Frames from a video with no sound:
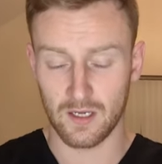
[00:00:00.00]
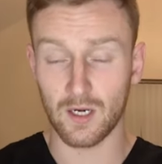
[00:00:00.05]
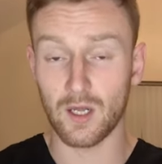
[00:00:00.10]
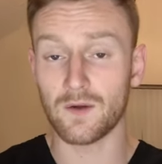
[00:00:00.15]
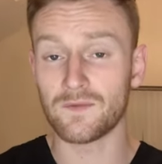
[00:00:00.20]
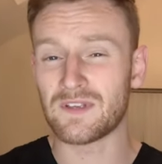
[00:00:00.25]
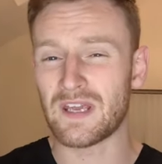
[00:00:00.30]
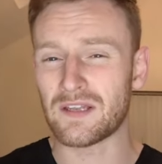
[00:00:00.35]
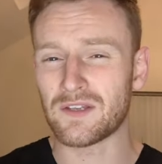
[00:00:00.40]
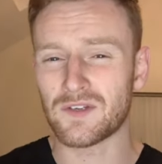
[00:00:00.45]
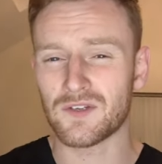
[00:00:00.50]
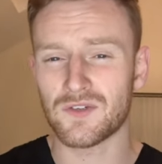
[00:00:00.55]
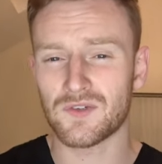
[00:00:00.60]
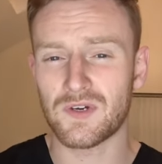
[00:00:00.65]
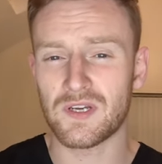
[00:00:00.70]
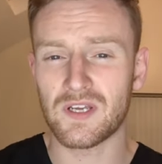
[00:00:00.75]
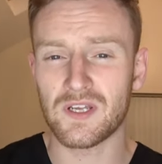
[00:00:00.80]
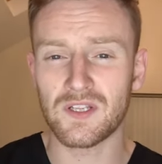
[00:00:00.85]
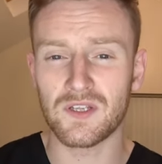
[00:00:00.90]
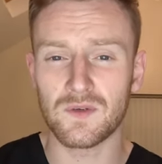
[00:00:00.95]
A lot of
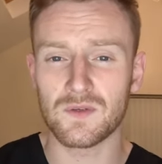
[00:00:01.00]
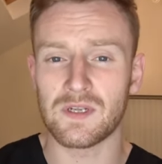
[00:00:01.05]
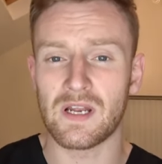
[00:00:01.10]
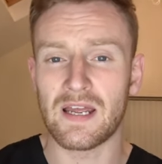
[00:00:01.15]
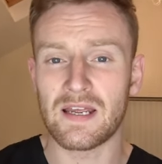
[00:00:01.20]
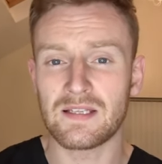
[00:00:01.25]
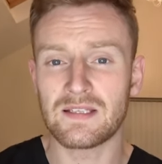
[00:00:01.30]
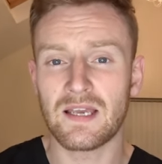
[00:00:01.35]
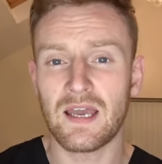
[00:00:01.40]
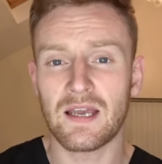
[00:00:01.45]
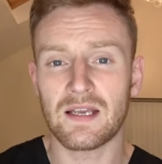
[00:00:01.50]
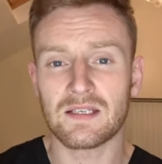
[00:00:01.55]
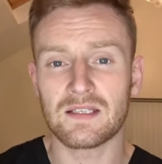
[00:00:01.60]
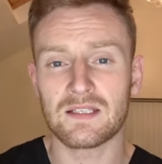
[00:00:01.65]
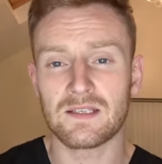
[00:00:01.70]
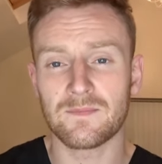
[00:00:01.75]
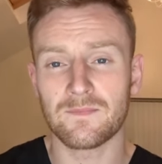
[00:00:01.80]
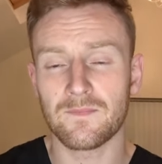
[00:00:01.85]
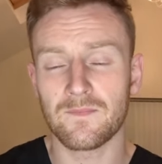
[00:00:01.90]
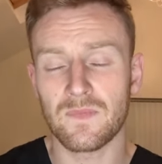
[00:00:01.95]
dentistry can use
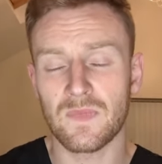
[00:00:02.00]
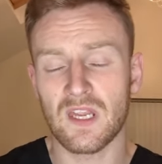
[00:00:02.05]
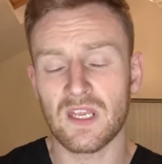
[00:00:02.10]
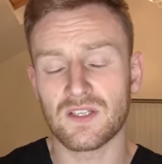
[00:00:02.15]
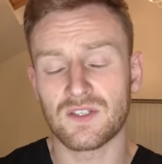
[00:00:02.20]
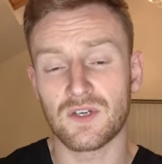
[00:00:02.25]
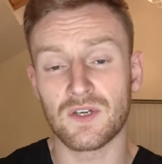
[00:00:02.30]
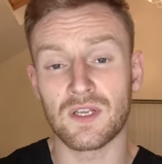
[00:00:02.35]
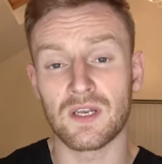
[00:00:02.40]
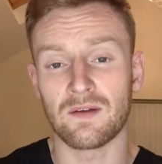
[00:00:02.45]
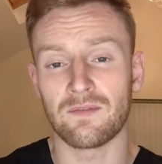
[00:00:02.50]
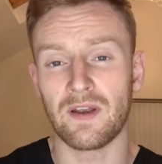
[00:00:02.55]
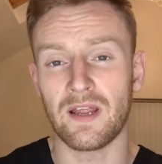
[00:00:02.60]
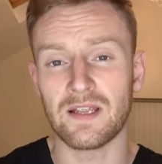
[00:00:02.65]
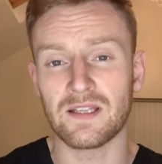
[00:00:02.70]
latex, so you can have